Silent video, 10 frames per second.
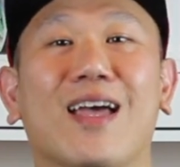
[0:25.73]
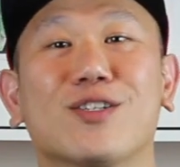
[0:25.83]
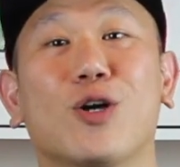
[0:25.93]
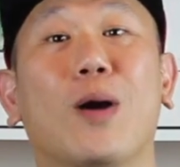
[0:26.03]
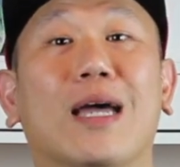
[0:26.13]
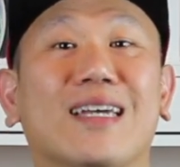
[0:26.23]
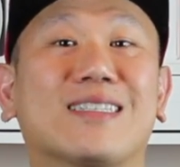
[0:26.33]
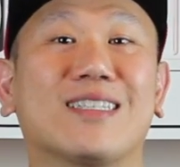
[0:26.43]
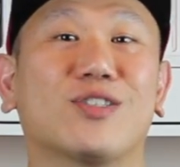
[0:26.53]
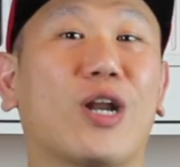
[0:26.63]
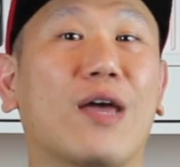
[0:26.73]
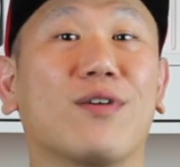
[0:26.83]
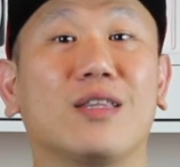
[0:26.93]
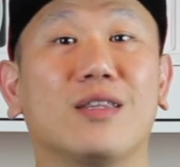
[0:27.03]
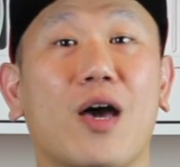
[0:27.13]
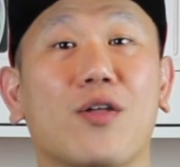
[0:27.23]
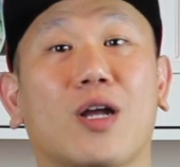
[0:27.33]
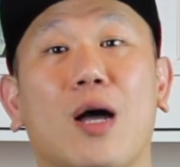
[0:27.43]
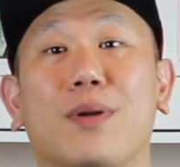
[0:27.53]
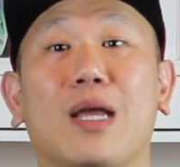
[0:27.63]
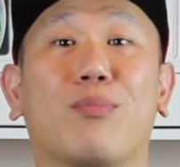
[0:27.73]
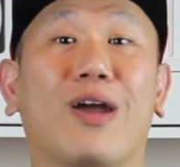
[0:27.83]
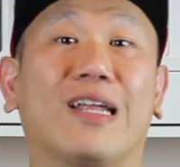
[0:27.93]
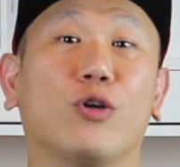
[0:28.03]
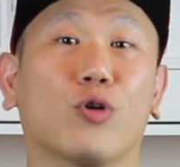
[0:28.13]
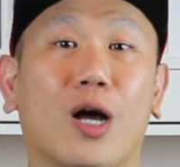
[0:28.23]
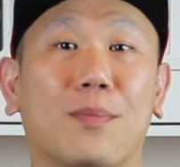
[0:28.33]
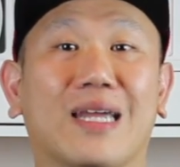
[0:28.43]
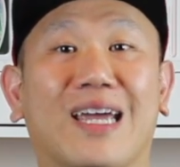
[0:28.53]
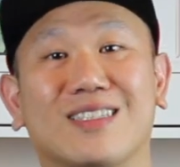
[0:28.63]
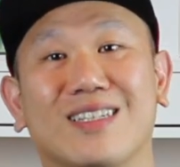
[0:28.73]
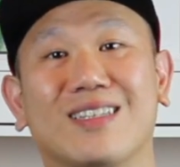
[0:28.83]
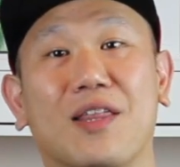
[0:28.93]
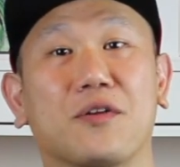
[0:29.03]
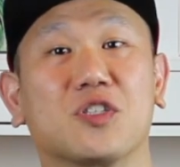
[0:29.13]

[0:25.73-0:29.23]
So let's get started. I have another company, a brand new company. It's another